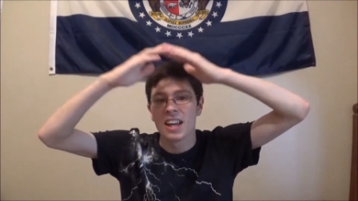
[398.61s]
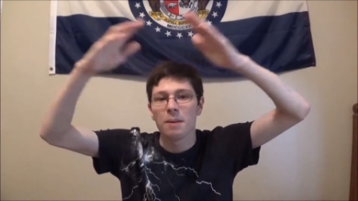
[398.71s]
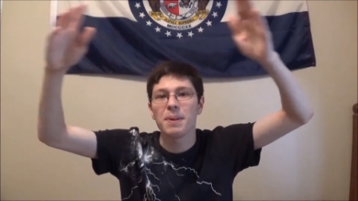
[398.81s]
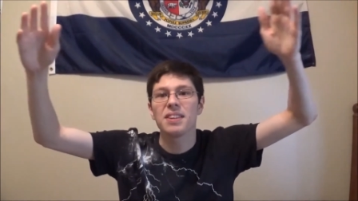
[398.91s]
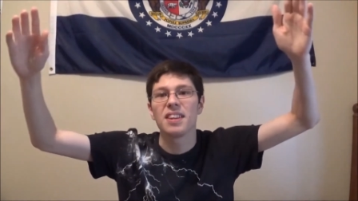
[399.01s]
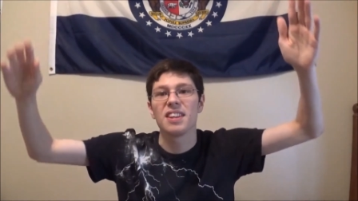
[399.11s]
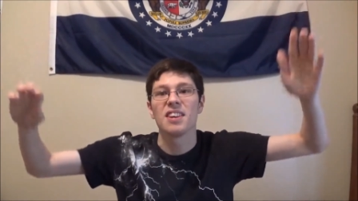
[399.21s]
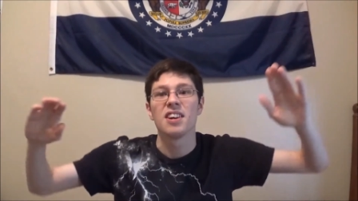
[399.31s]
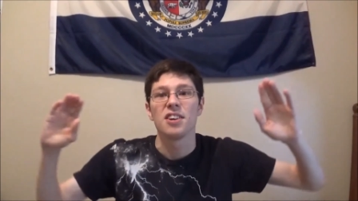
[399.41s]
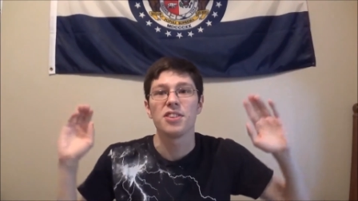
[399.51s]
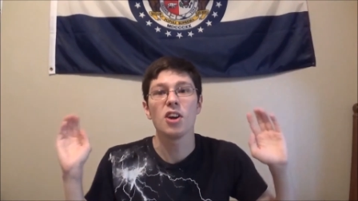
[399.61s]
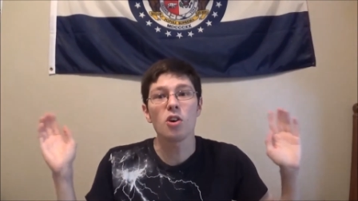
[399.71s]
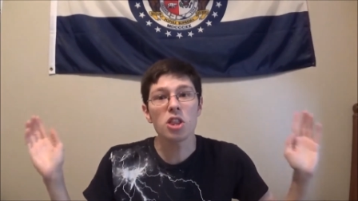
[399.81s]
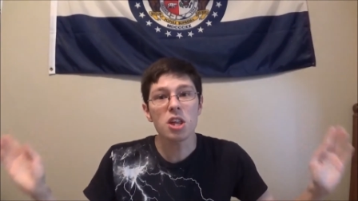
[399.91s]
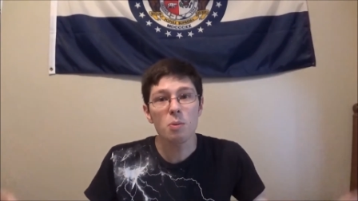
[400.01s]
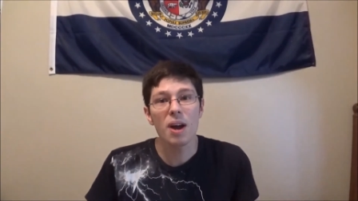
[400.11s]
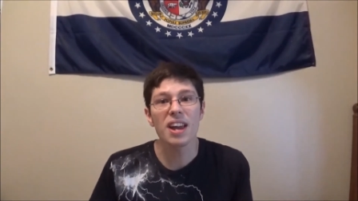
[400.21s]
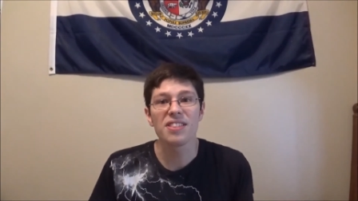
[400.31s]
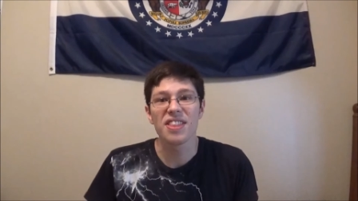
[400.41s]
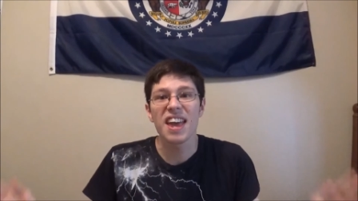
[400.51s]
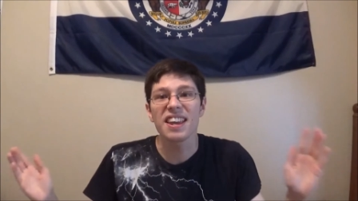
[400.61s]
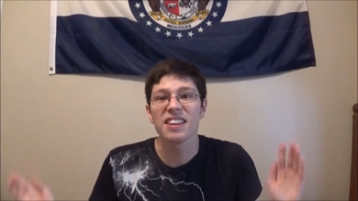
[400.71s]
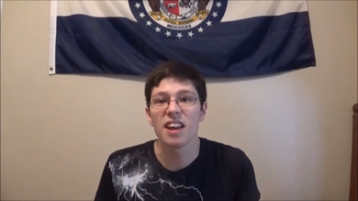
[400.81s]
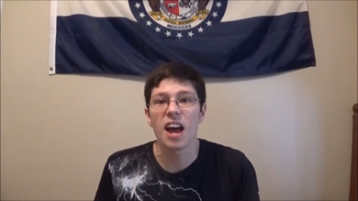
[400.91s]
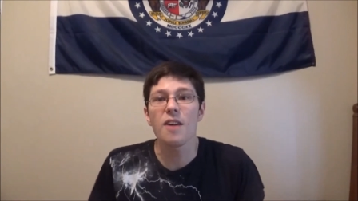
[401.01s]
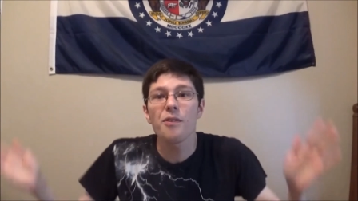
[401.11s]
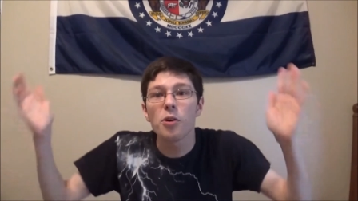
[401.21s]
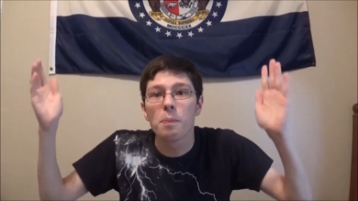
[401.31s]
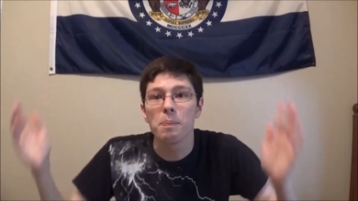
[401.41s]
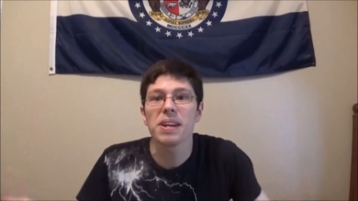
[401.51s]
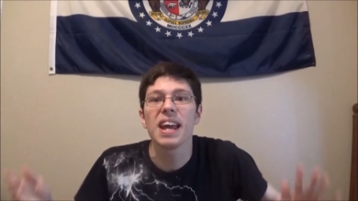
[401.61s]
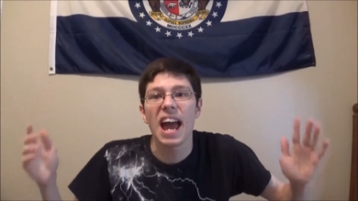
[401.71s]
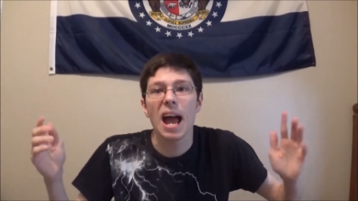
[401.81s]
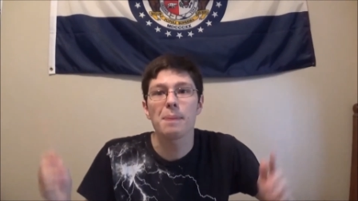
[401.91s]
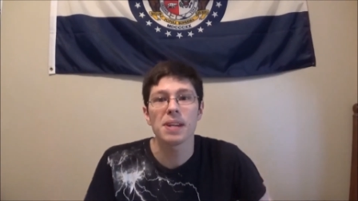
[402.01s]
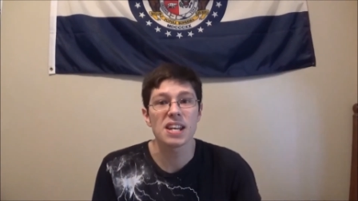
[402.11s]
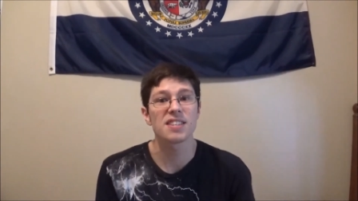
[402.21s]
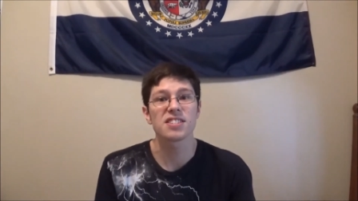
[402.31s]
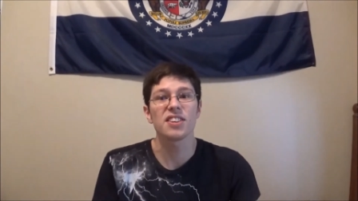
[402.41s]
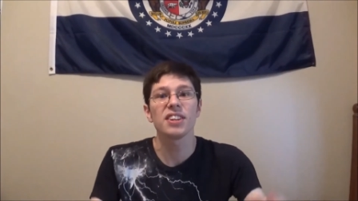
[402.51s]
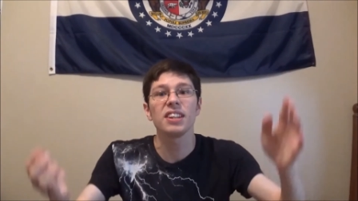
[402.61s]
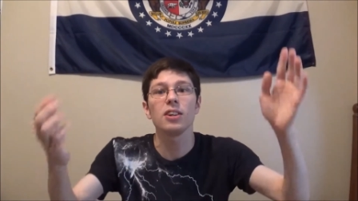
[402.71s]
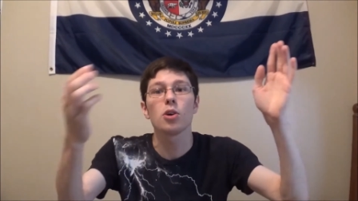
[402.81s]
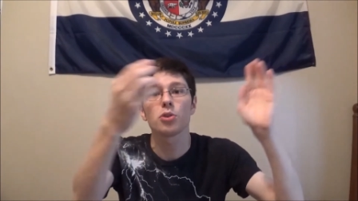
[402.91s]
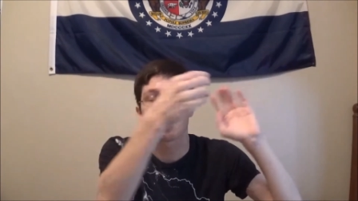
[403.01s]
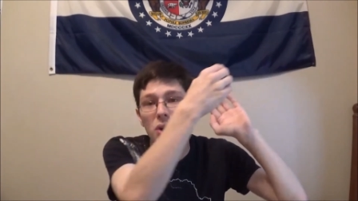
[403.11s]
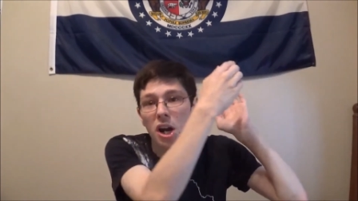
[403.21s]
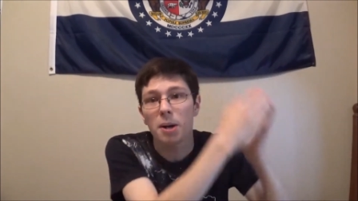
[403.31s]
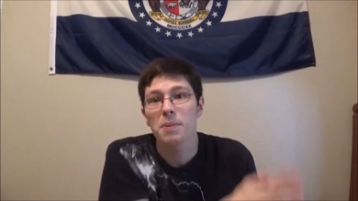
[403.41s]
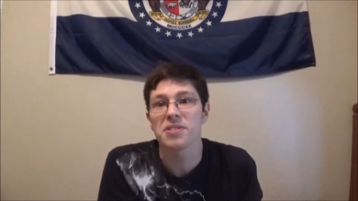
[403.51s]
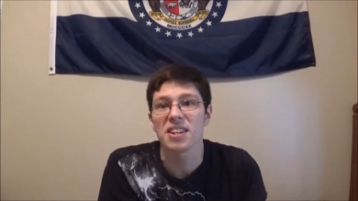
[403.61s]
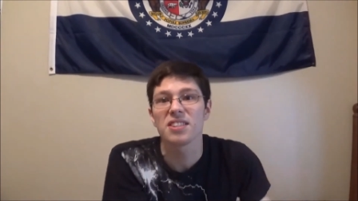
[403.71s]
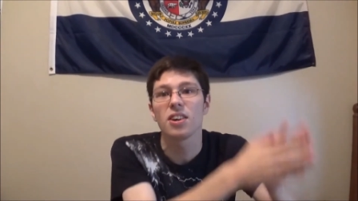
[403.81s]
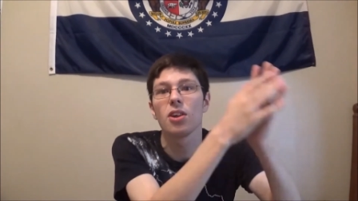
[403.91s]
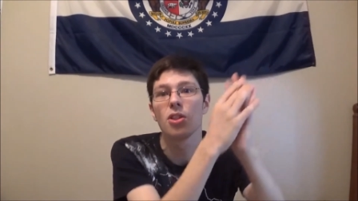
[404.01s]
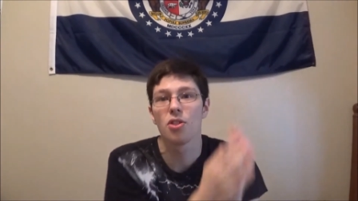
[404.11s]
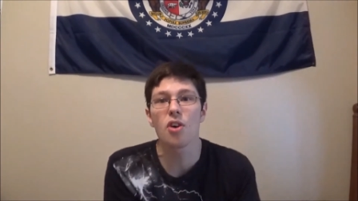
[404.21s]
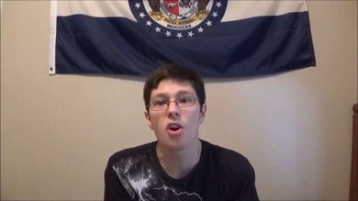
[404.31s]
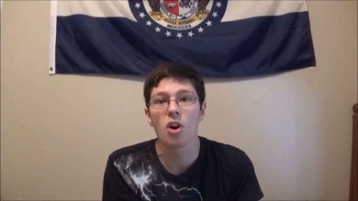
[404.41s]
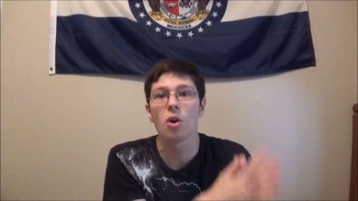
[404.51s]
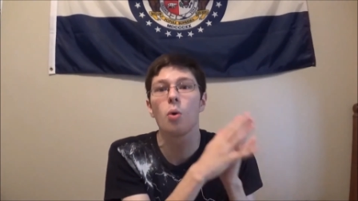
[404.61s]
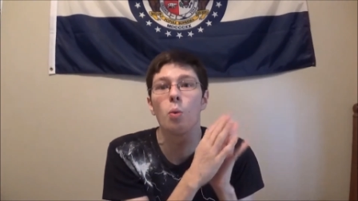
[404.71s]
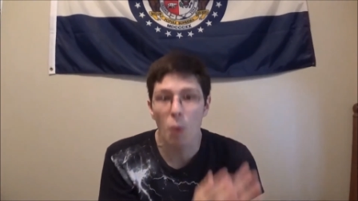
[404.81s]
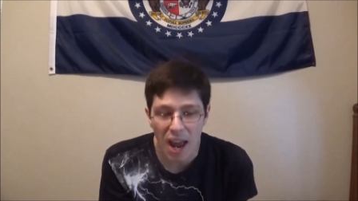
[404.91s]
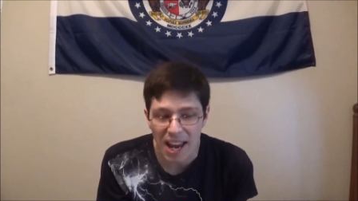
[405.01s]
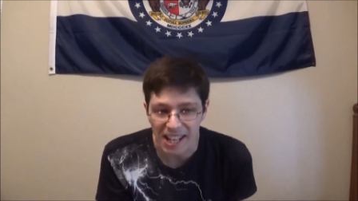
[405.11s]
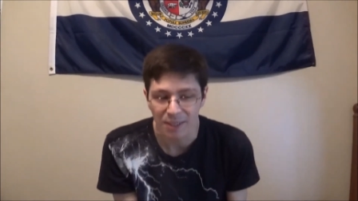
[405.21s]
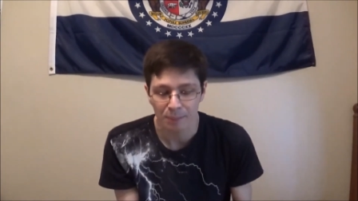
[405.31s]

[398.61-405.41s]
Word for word: I mean, the only way they can ever be happy is something goes 100% their way.